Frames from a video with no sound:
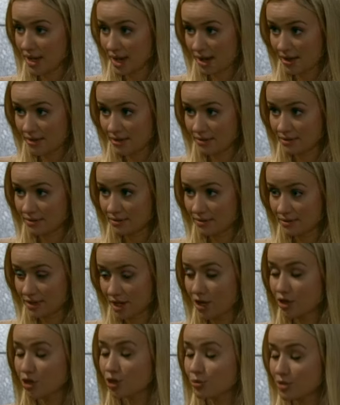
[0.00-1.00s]
me again,
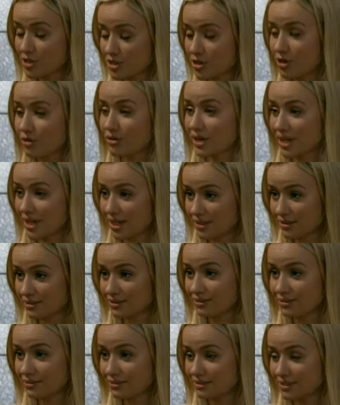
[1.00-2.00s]
and you'll be sorry.
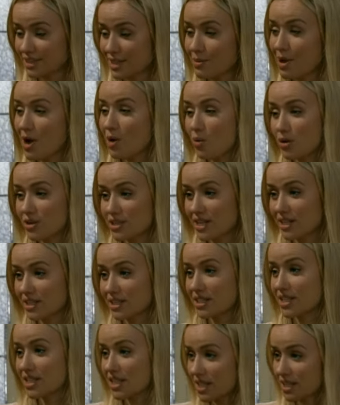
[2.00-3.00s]
No matter what
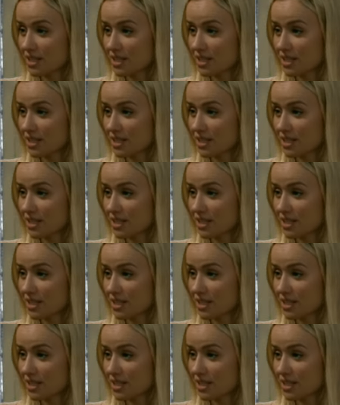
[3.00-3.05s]
Declan